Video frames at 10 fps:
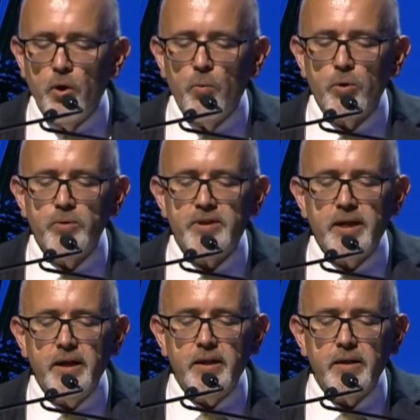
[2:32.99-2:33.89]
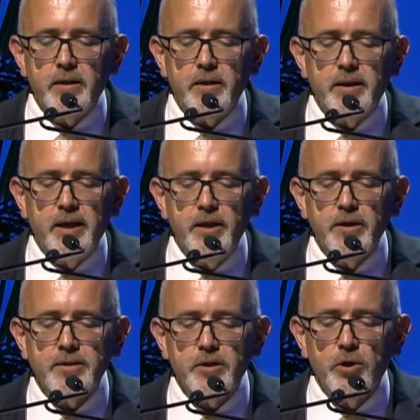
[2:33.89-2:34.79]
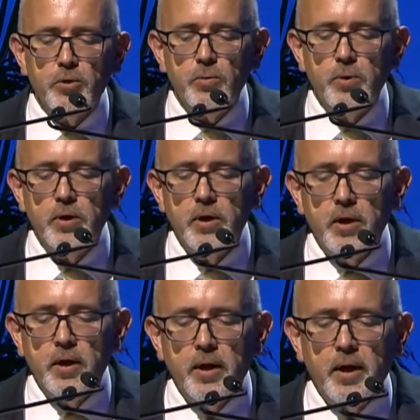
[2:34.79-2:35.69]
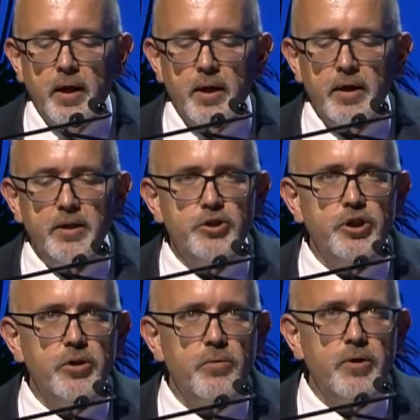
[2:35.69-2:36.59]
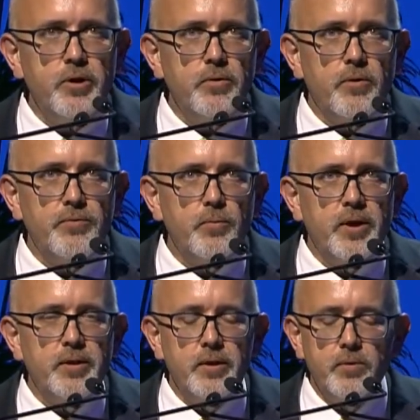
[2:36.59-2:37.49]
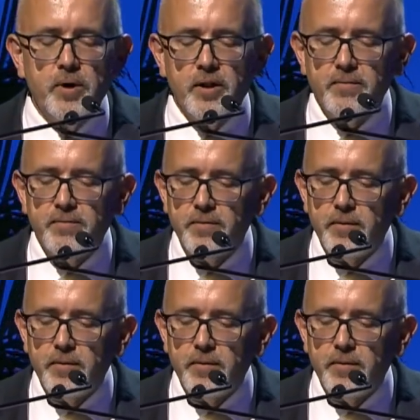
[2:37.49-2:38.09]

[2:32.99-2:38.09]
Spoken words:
what we stated 10 years ago in the January of 2012,